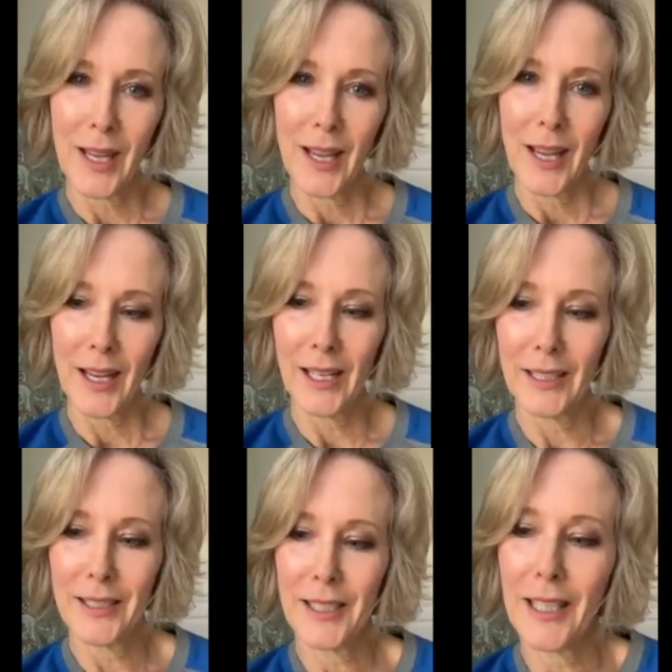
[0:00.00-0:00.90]

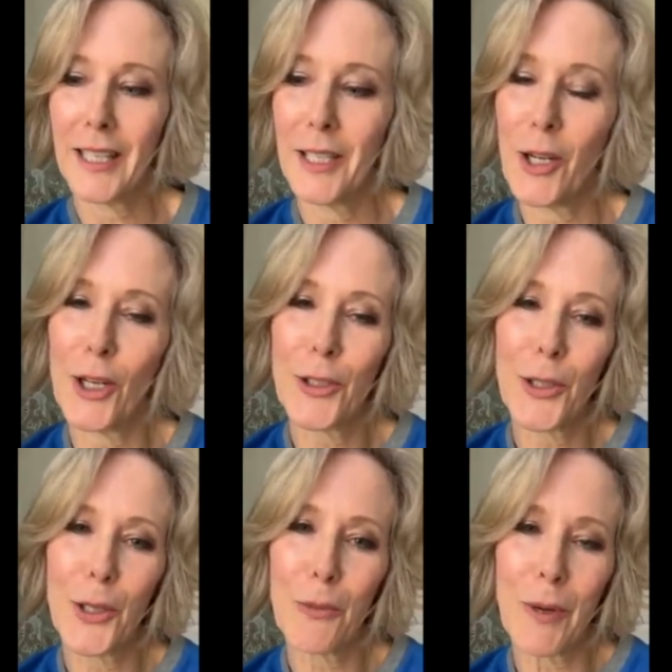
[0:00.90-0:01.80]
And it
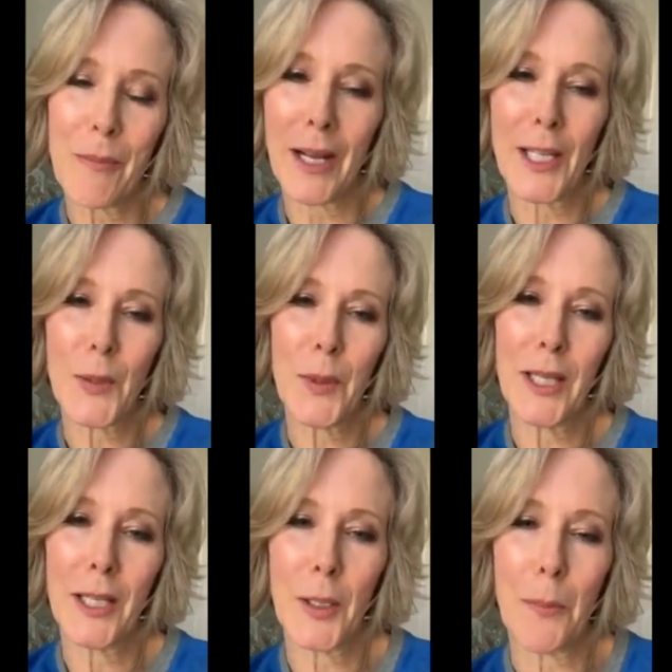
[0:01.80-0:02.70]
also reminds me
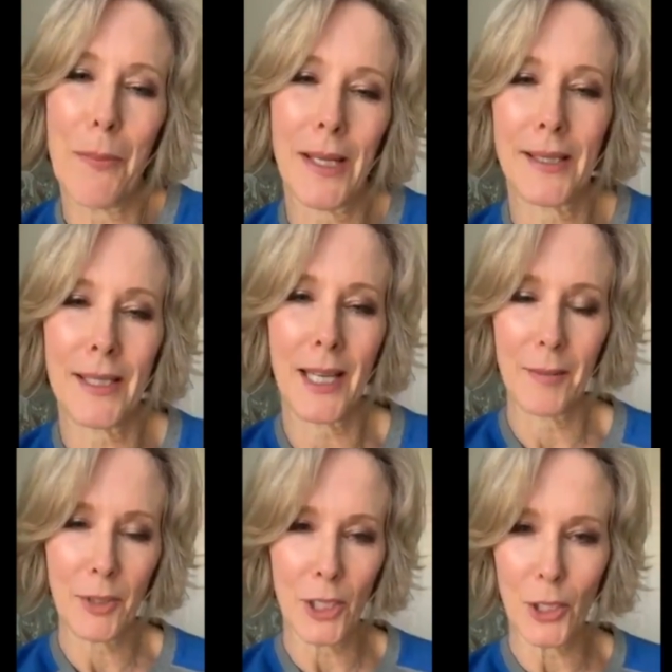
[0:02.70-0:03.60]
that the best
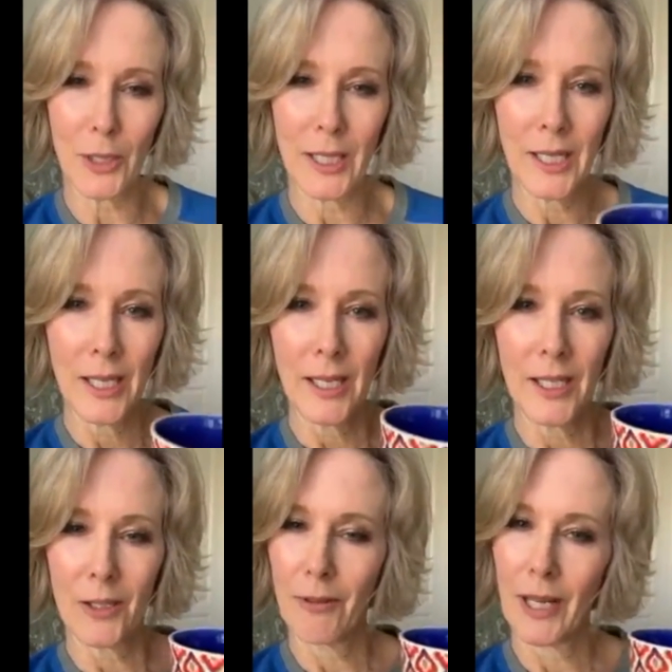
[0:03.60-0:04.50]
time to do it
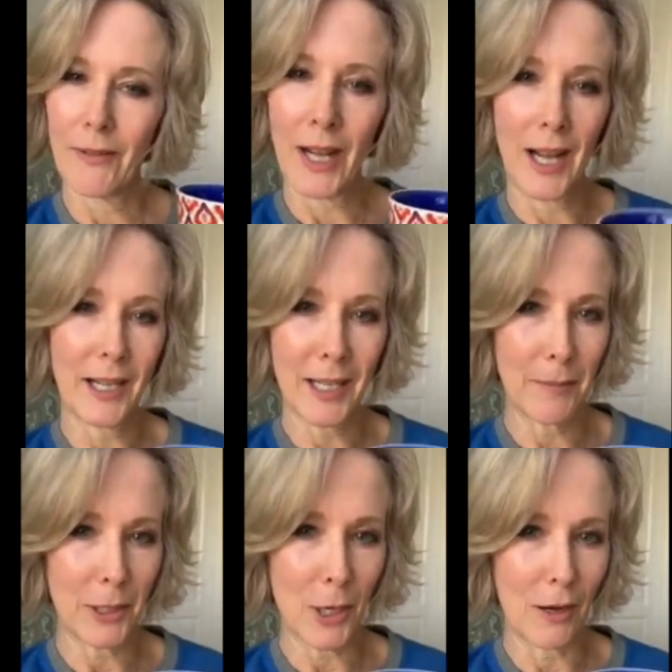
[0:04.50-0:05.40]
is when I have a hot cup
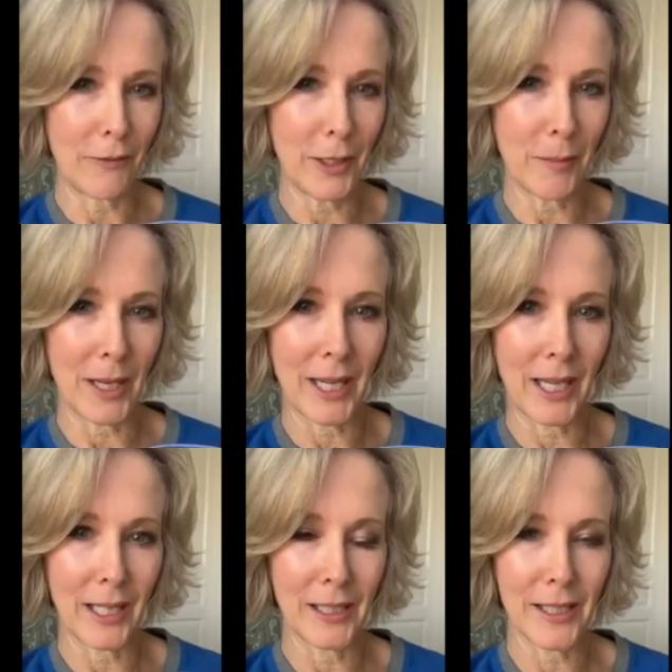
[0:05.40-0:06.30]
of coffee in my
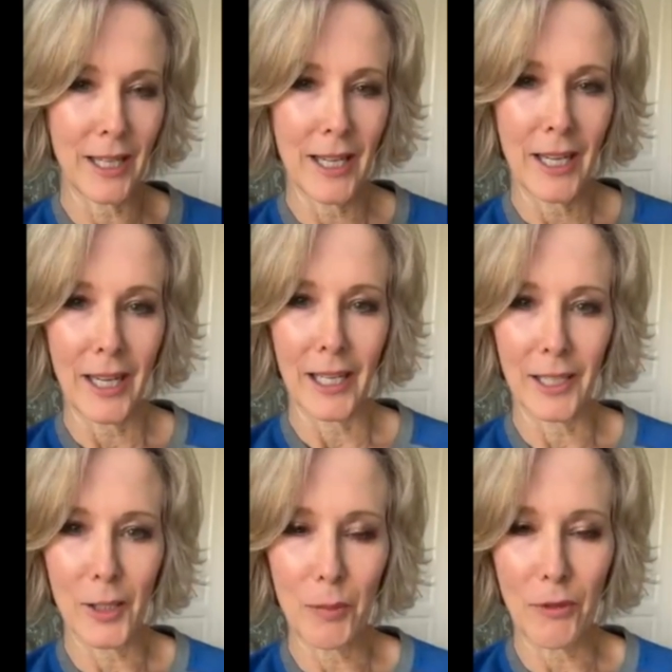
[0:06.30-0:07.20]
hand
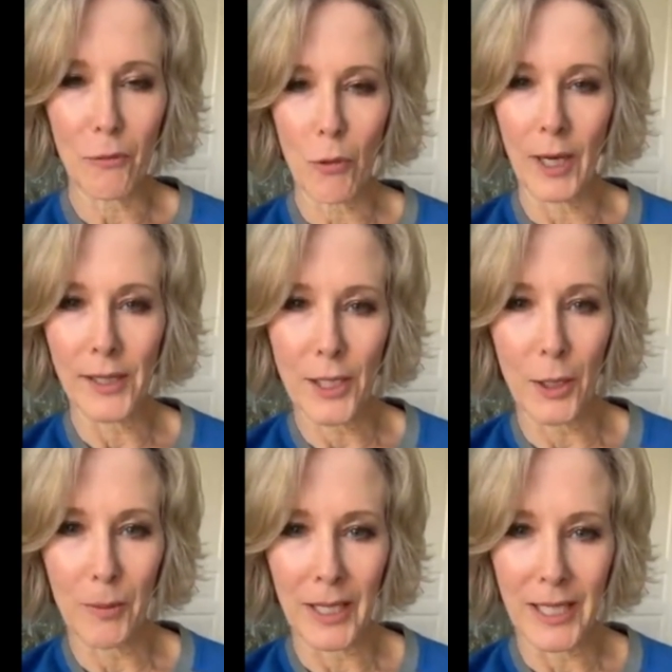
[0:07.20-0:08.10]
and before I
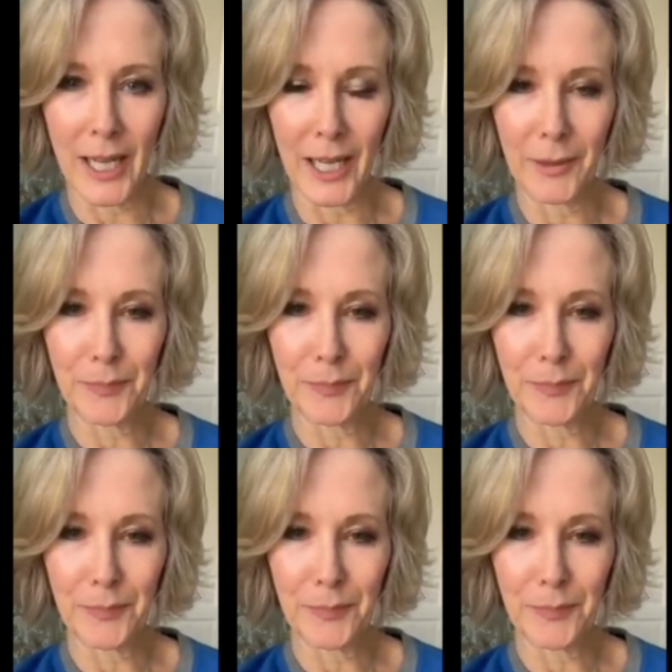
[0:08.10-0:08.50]
start my day.